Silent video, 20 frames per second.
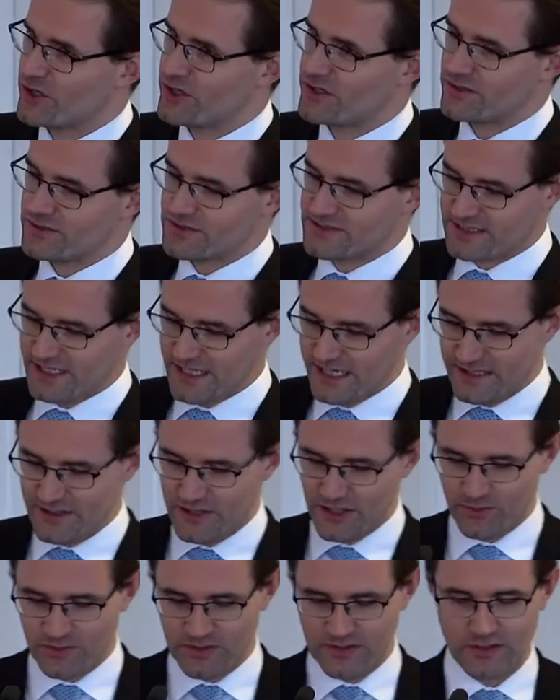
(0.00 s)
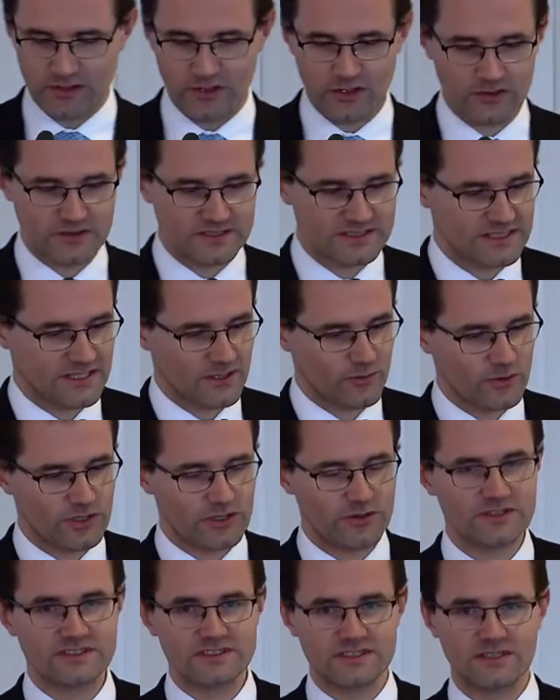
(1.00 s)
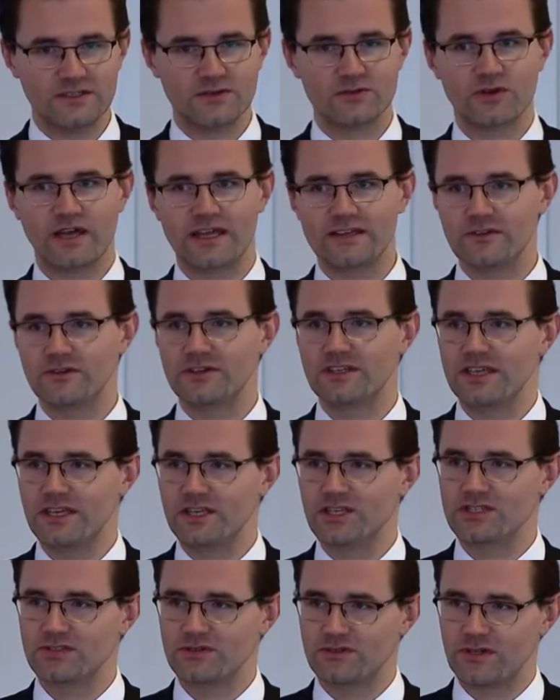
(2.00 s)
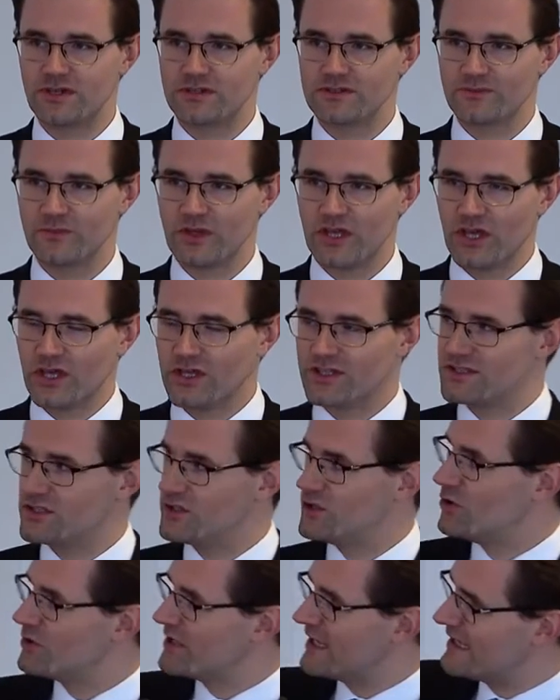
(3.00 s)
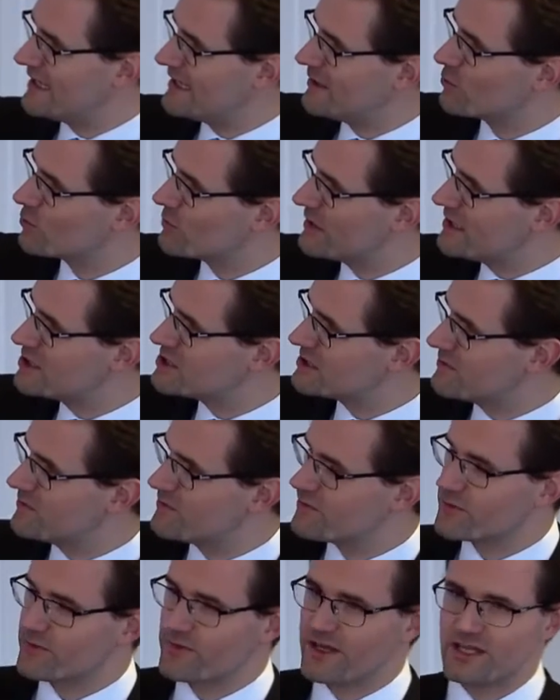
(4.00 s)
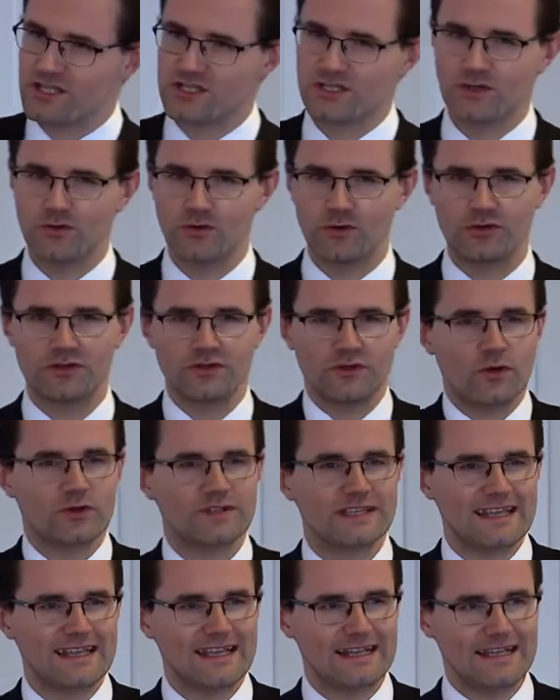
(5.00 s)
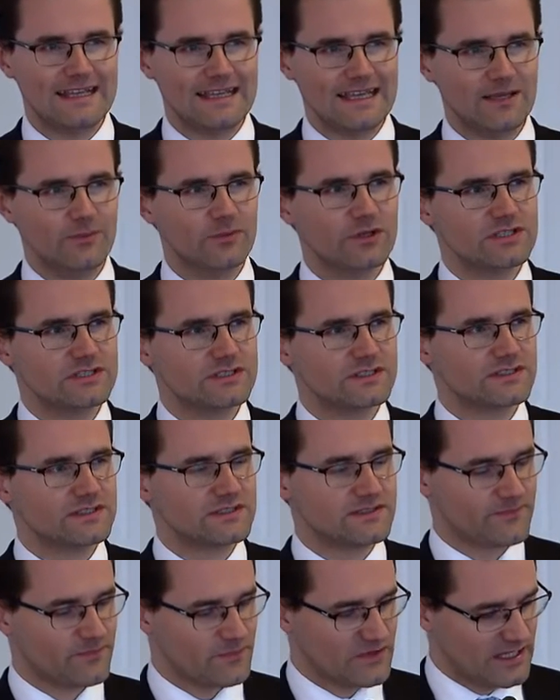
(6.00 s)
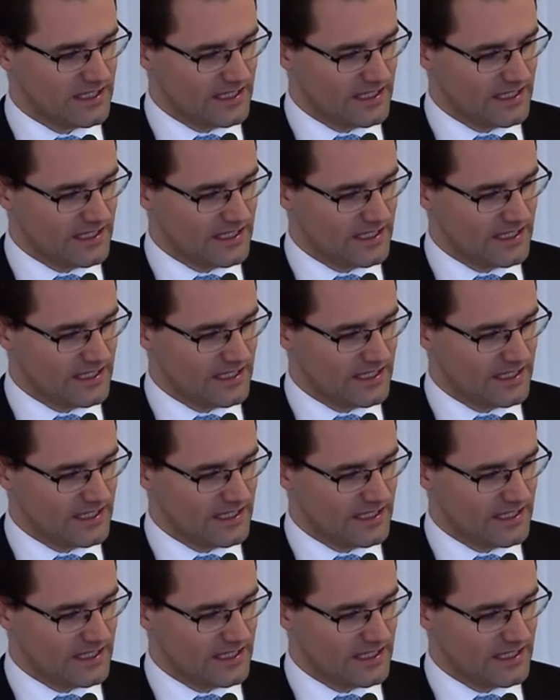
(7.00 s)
particles end up in the lungs and whether it's in the right location or not. So you don't get any regional information, you don't get any images.